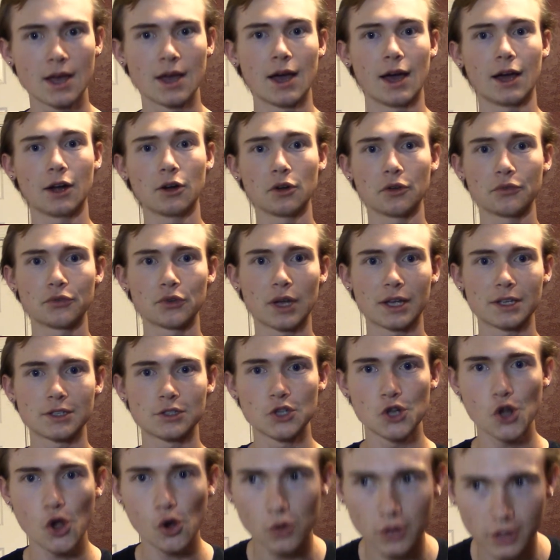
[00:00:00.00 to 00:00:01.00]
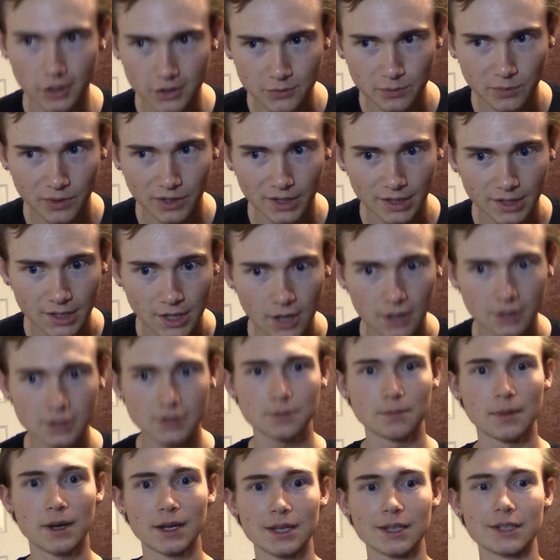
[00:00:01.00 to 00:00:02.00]
I don't know if you guys know this, but it costs
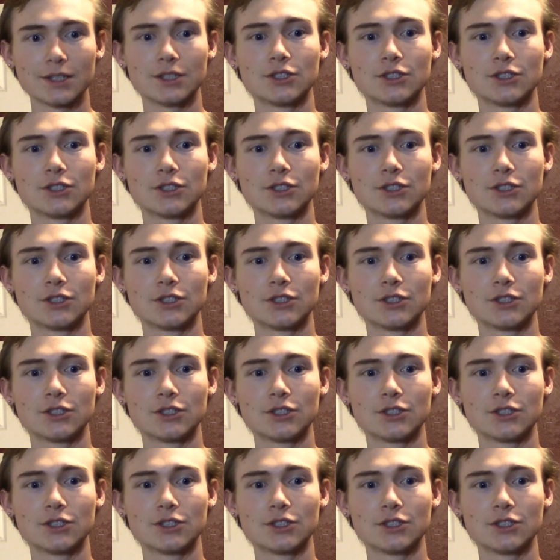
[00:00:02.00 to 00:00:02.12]
money